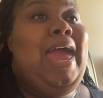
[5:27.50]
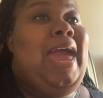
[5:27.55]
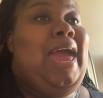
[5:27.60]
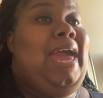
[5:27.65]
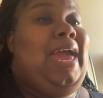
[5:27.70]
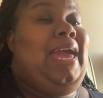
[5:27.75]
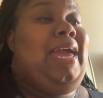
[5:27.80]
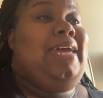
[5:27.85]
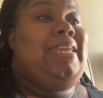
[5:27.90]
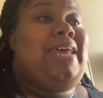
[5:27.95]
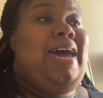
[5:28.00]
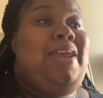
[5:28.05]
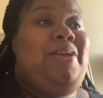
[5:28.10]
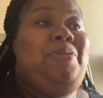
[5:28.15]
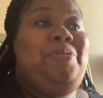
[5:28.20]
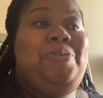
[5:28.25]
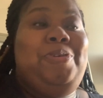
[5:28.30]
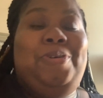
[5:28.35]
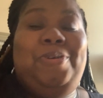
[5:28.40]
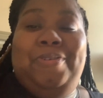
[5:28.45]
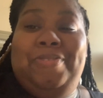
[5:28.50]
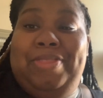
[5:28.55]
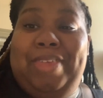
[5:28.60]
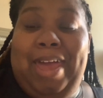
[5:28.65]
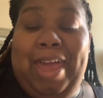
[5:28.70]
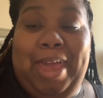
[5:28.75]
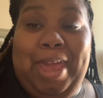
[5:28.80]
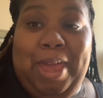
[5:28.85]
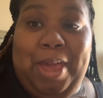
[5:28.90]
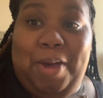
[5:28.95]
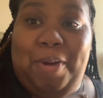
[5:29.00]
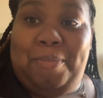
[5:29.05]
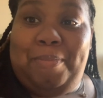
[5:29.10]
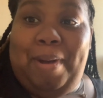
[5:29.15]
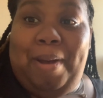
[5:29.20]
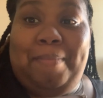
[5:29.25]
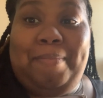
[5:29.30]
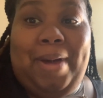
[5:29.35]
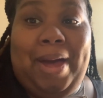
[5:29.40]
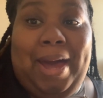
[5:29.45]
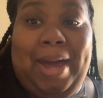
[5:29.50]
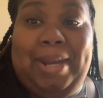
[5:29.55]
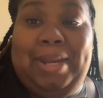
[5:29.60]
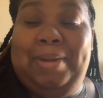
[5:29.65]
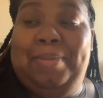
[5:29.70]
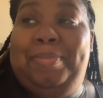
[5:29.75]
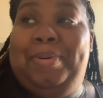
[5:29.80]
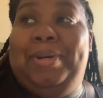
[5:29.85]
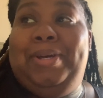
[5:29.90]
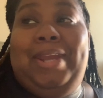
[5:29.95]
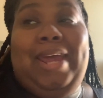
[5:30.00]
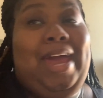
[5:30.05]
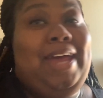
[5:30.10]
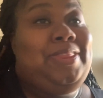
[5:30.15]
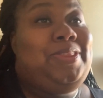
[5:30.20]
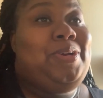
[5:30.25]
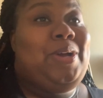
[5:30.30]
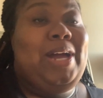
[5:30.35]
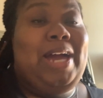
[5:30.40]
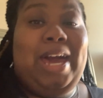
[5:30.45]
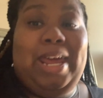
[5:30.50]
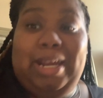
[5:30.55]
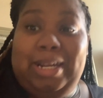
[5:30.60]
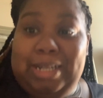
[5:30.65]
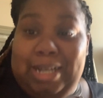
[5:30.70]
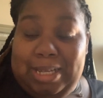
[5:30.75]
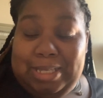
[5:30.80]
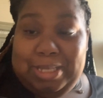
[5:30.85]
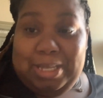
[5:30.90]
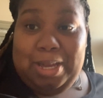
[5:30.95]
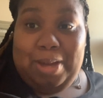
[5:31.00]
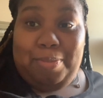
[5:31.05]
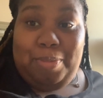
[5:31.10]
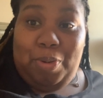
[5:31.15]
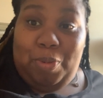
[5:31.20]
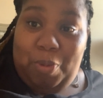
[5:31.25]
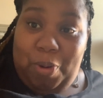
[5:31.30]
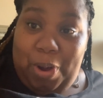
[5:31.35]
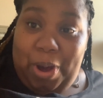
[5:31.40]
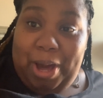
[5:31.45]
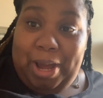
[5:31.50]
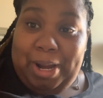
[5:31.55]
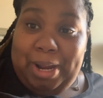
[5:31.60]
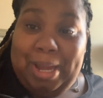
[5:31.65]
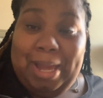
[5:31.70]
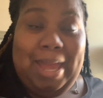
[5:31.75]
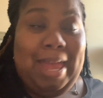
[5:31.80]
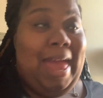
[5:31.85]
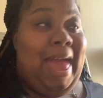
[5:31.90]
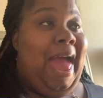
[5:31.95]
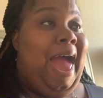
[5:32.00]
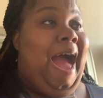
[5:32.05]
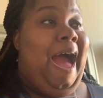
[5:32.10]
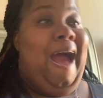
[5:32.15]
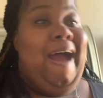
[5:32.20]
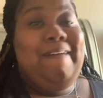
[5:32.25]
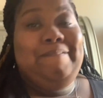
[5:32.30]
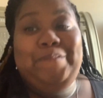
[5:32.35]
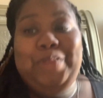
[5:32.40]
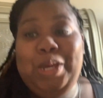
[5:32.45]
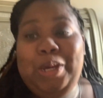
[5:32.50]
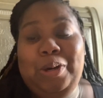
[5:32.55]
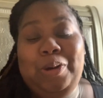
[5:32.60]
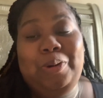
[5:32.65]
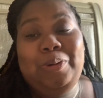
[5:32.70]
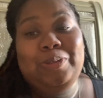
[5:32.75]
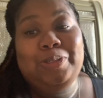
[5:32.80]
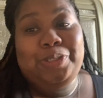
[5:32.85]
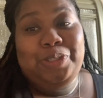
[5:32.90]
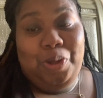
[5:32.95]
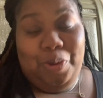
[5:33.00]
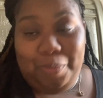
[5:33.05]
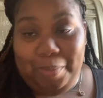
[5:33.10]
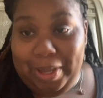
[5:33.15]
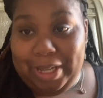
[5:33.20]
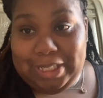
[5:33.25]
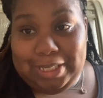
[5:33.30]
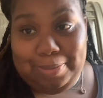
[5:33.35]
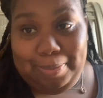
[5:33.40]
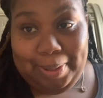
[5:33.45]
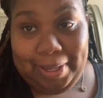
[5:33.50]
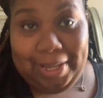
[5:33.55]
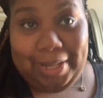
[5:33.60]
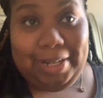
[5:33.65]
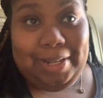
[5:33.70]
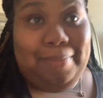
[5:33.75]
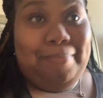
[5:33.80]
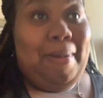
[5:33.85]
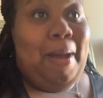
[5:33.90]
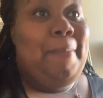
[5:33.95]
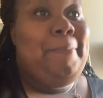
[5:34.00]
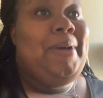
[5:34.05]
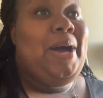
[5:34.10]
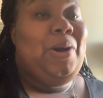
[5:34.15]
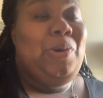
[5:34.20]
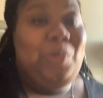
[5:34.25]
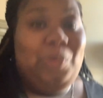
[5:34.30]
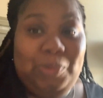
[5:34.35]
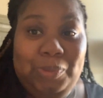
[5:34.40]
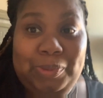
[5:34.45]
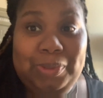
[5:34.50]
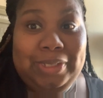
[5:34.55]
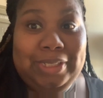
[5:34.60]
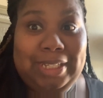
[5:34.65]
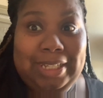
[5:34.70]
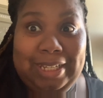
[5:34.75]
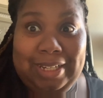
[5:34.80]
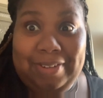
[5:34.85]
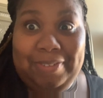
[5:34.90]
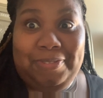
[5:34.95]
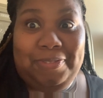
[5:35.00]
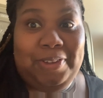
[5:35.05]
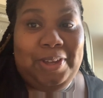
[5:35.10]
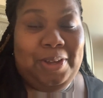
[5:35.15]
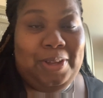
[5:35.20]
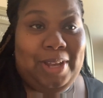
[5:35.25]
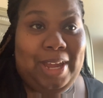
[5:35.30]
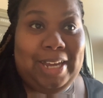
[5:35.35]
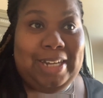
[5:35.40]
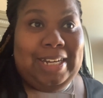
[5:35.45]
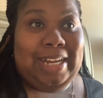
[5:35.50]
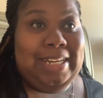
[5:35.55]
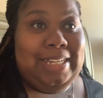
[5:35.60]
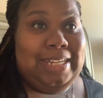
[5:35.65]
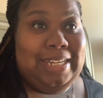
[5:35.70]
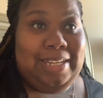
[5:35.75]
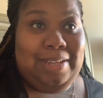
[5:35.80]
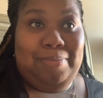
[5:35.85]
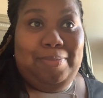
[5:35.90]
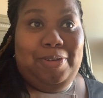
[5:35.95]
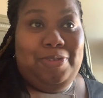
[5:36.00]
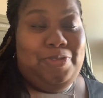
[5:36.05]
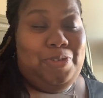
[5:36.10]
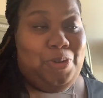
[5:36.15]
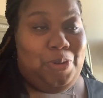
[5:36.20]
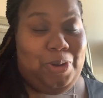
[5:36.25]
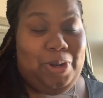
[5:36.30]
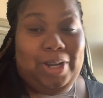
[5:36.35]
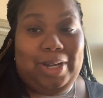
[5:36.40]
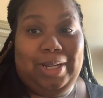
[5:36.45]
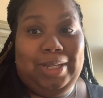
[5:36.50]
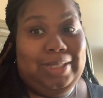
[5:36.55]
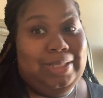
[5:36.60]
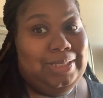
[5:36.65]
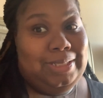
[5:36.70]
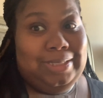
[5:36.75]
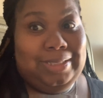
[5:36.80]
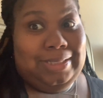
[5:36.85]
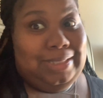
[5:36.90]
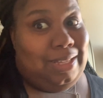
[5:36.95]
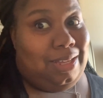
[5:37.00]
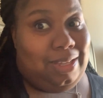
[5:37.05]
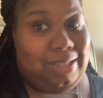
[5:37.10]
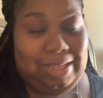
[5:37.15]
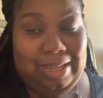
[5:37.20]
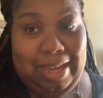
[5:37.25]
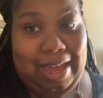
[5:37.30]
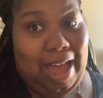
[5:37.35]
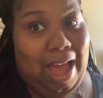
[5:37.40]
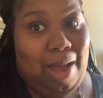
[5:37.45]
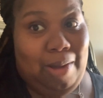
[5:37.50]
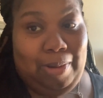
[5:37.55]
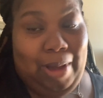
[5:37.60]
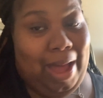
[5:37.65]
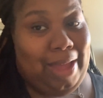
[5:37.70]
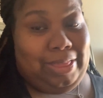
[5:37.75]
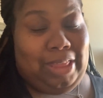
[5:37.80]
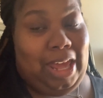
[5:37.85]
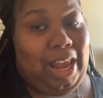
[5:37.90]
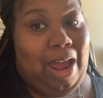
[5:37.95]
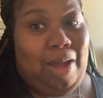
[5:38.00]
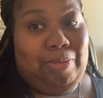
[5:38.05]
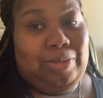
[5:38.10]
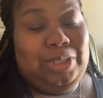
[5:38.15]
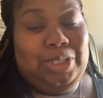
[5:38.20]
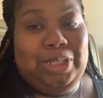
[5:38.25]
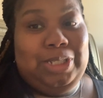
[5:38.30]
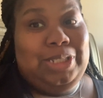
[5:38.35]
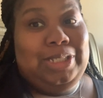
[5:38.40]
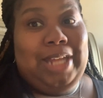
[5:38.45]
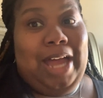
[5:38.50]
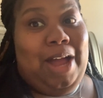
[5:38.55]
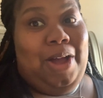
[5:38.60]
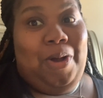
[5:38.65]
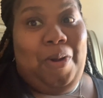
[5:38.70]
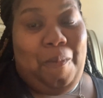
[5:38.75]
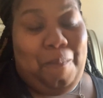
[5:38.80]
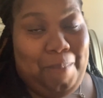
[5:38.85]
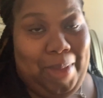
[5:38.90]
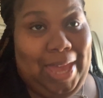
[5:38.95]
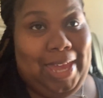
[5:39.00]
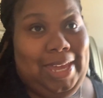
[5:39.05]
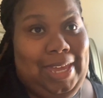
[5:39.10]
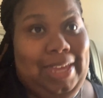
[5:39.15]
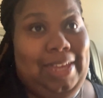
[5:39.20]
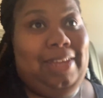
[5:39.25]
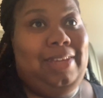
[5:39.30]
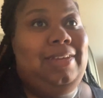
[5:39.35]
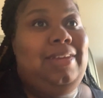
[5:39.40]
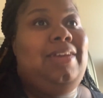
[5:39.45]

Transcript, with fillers: And I don't know if that helped my body, but after I got out that tub of water, I felt so much better. My bones didn't feel like they did before because yeah, I, I thought I was just not going to make it.